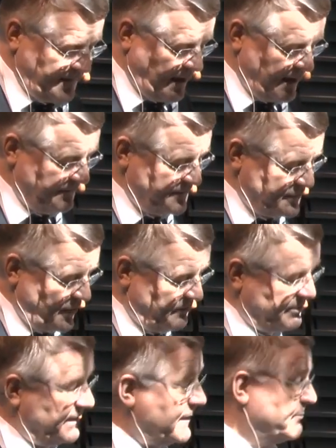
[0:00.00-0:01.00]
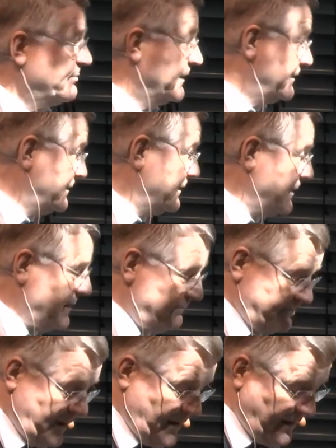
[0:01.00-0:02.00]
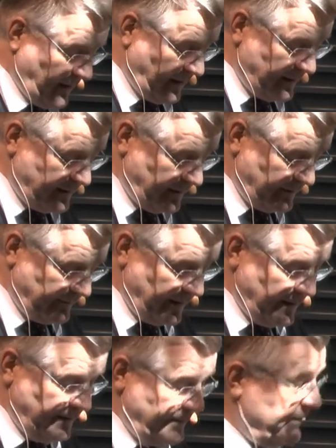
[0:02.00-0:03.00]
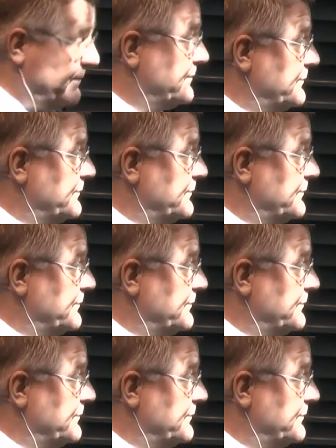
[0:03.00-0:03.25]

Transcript: kind of topic, but uh, highlighting really the